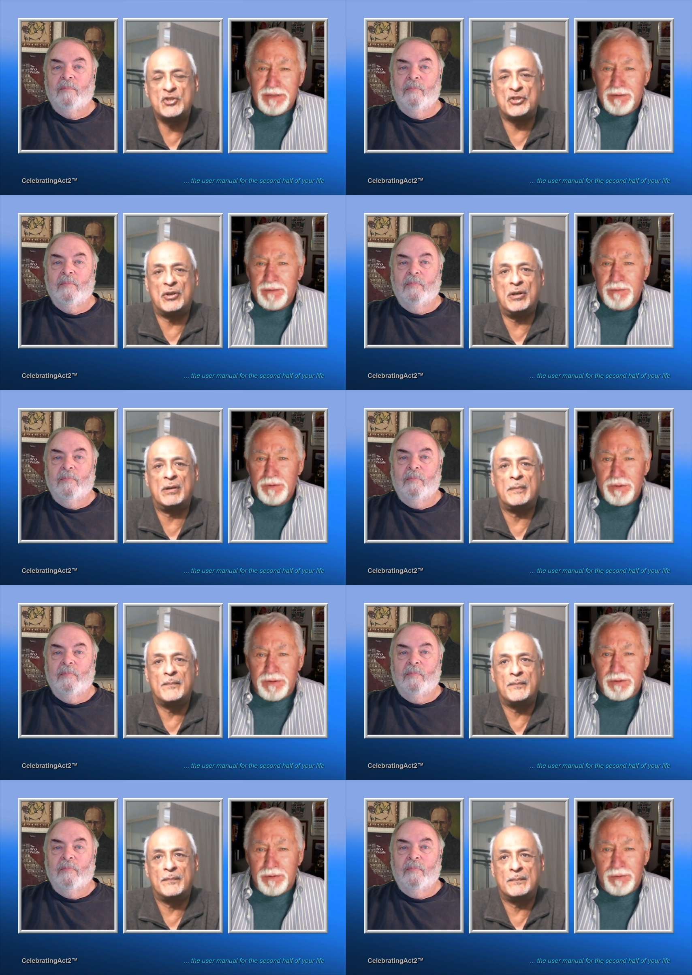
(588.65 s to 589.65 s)
Speaker 1: they're sure. of course
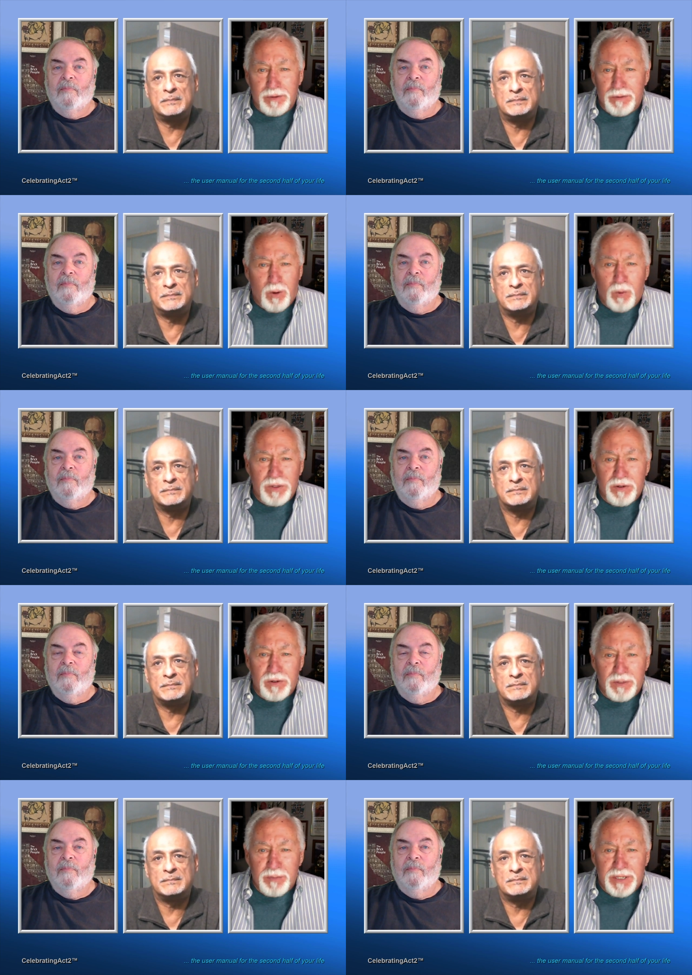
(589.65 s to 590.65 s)
they're always
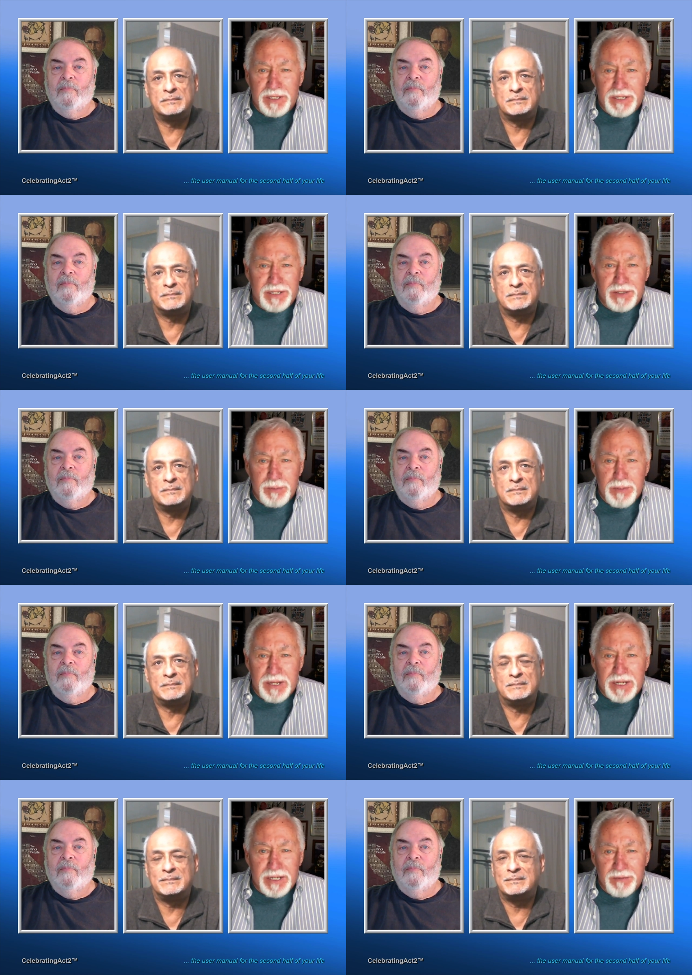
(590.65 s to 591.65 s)
going to be in
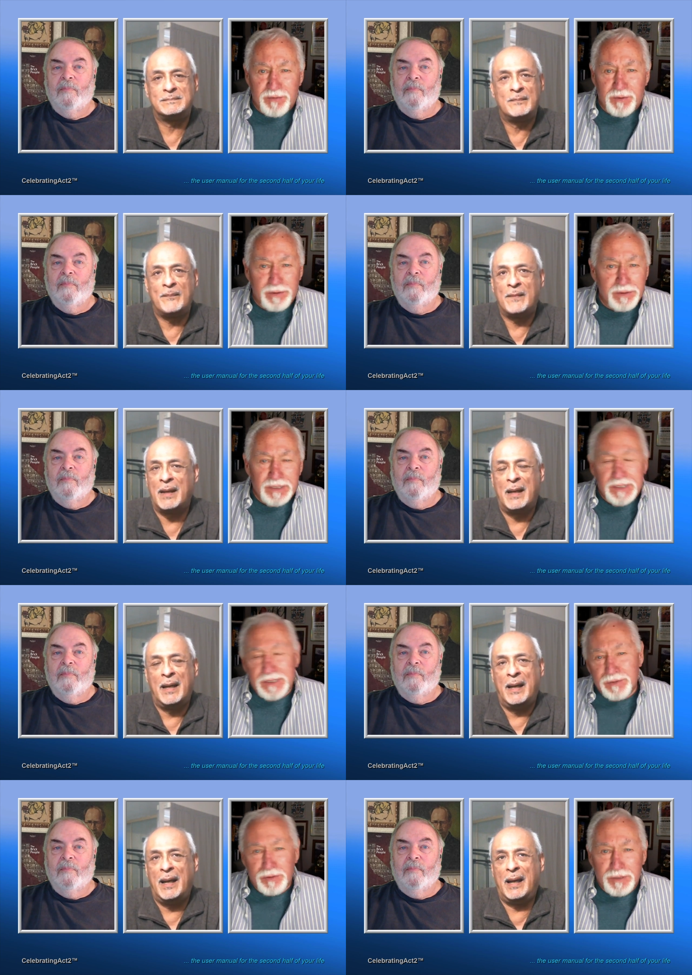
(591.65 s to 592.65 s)
demand for
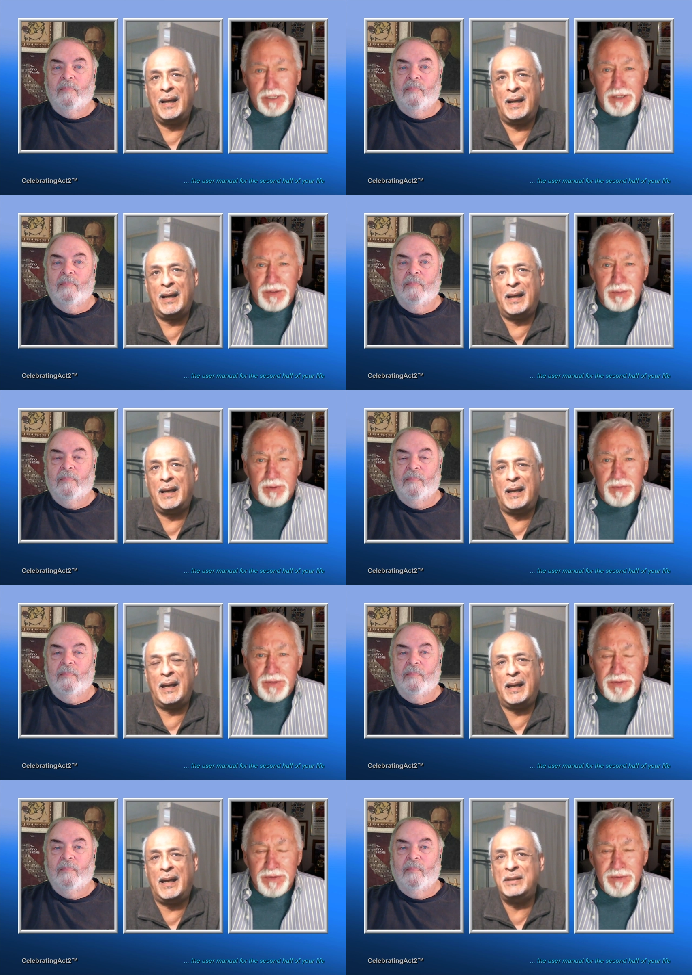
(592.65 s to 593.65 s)
certain kinds of
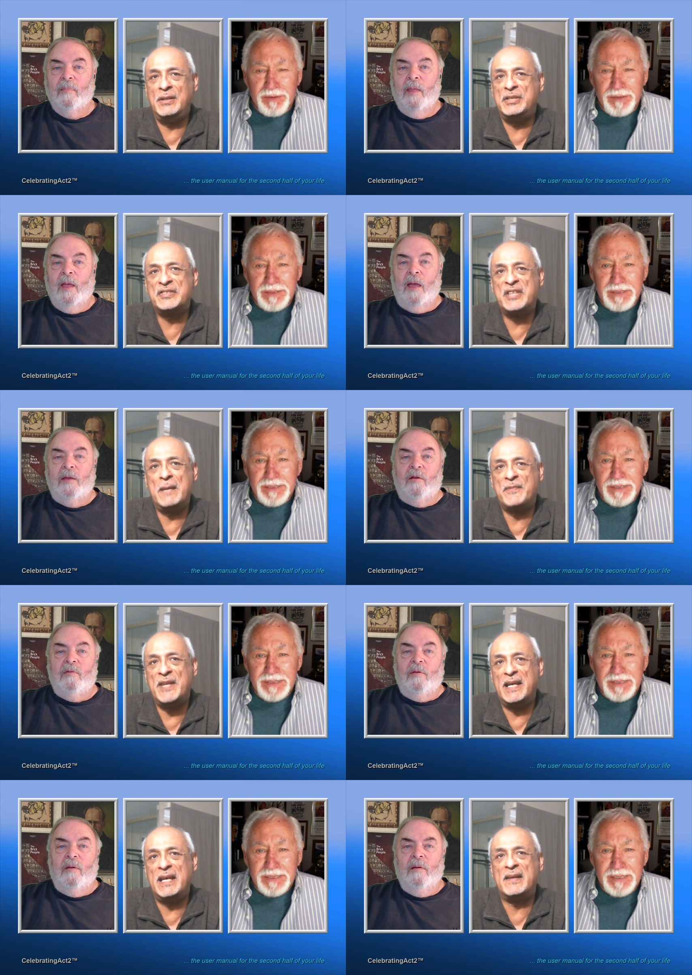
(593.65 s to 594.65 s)
movies and you, you just know? keep
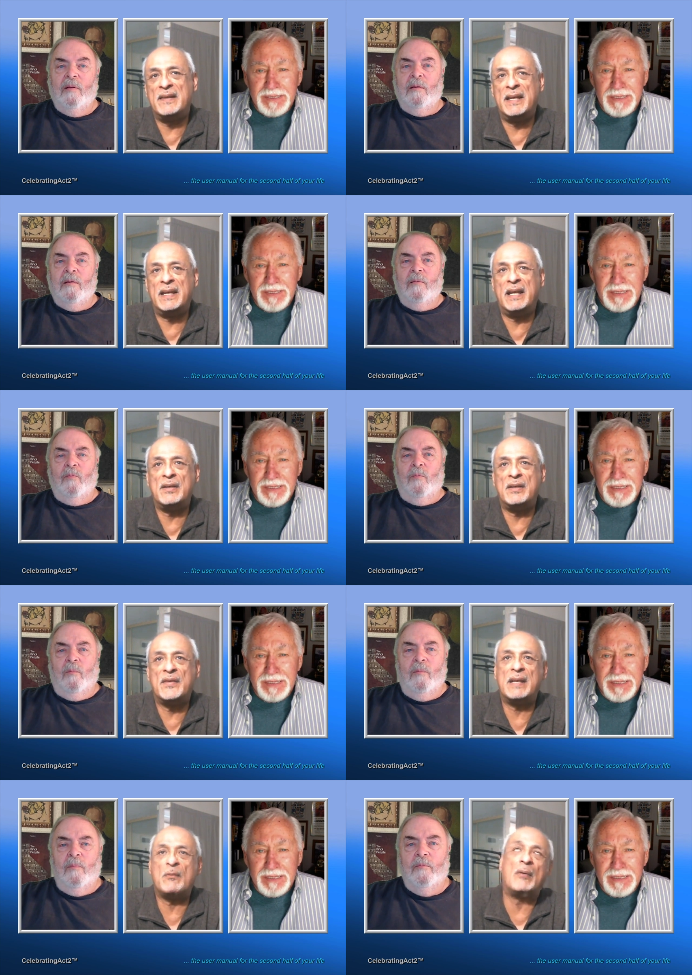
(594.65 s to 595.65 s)
Speaker 2: thinking thinking you
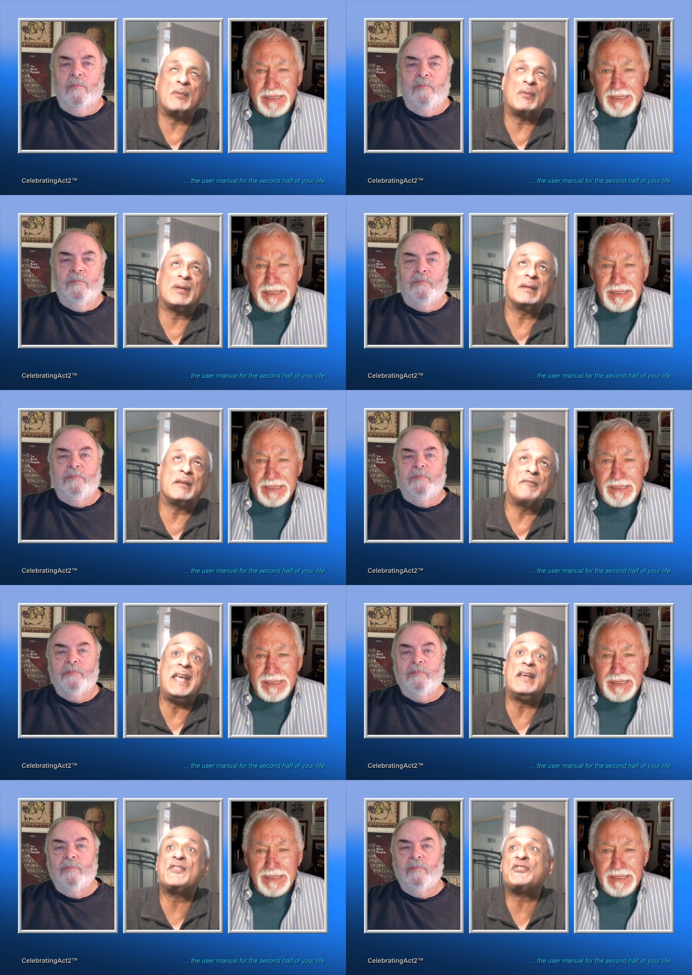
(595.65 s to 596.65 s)
think wow the, the,
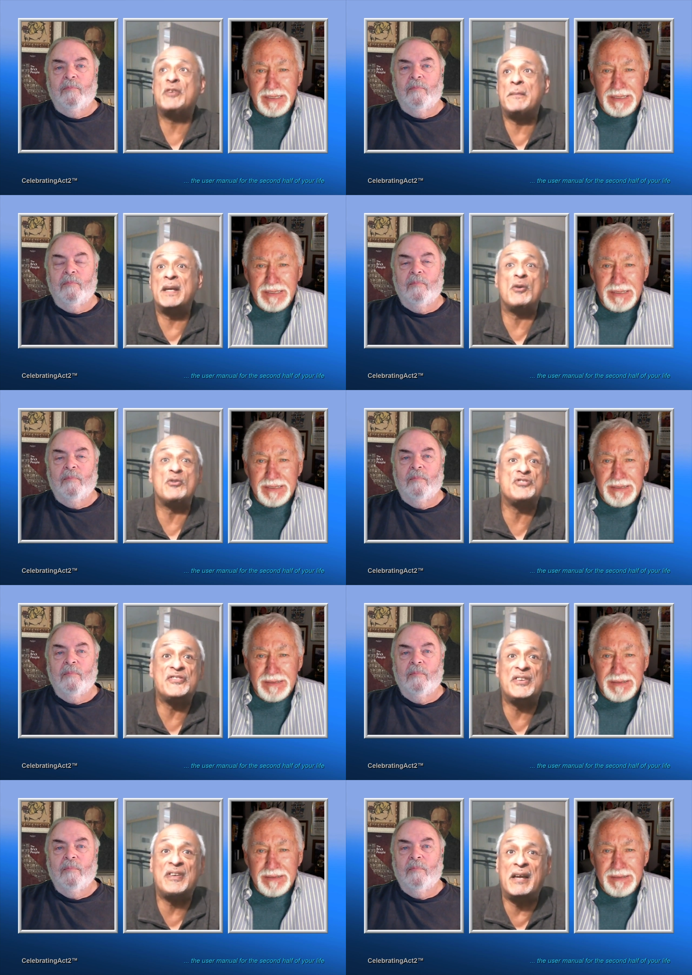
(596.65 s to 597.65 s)
vegas strip in
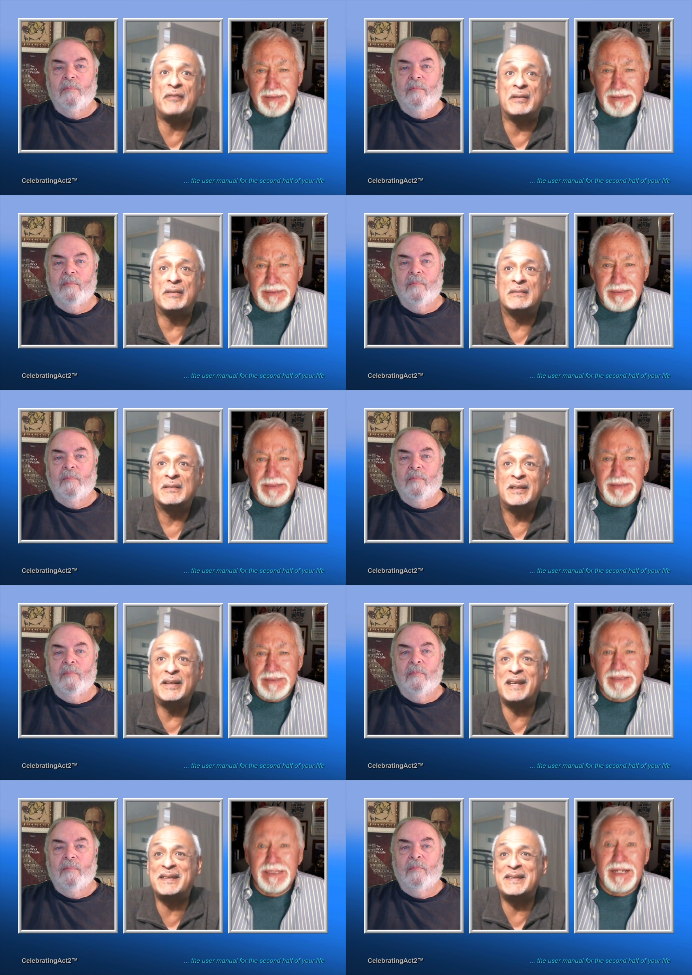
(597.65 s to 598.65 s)
oceans 11
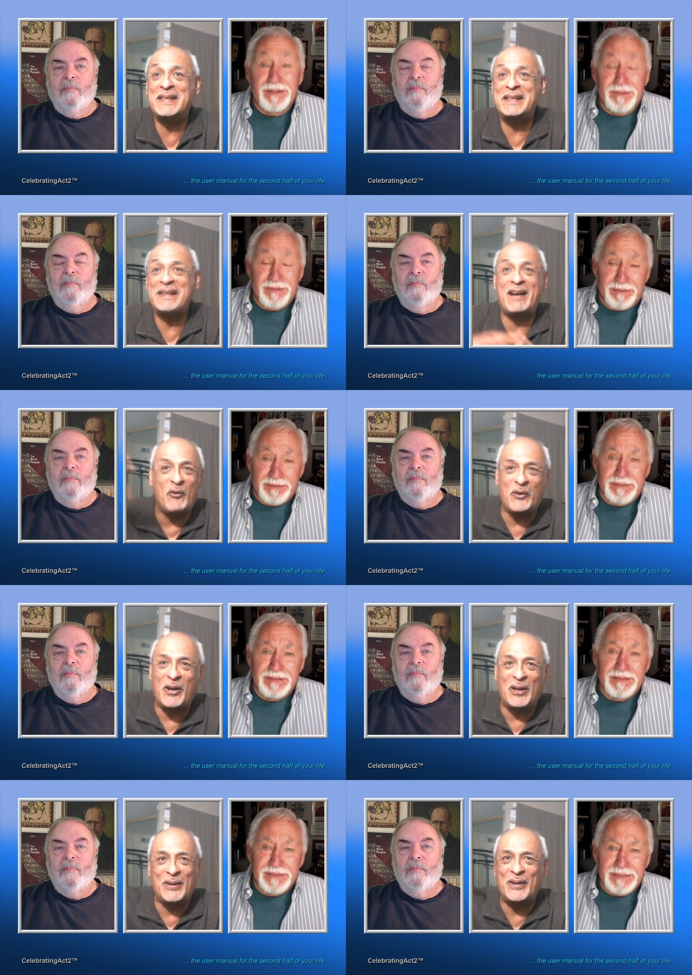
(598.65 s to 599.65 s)
you get yes. this
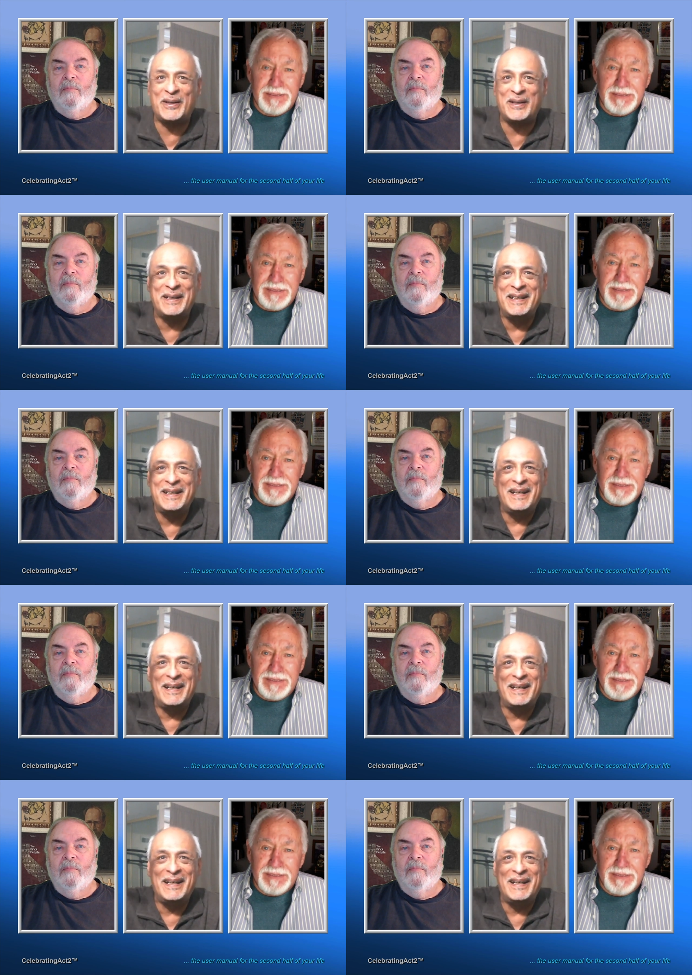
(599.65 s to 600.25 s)
overall look